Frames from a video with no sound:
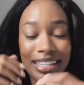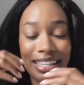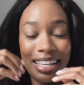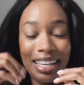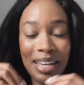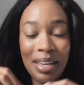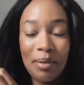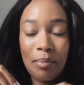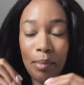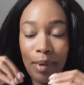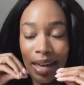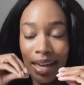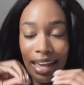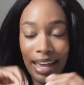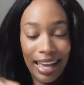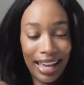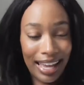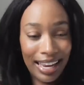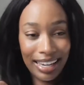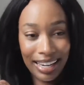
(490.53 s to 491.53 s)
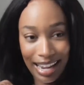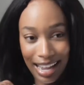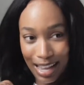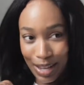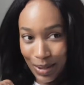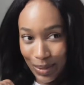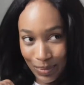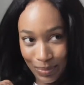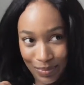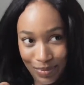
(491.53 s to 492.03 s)
keep my head
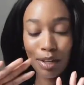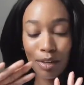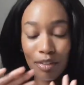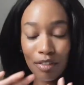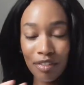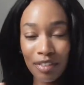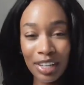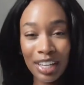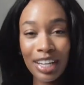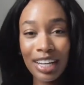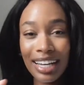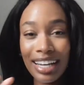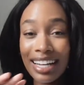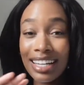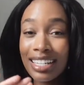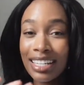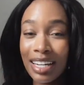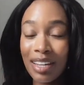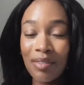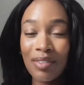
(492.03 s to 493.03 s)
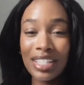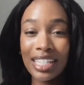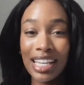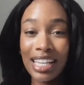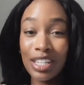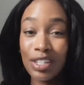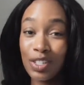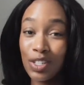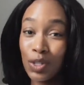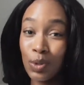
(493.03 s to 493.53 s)
down. Fear is an
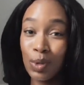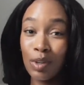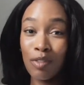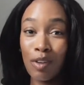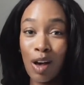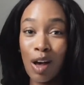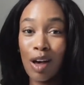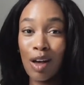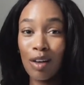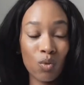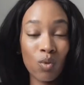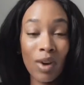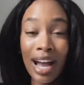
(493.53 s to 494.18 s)
invitation to evolve.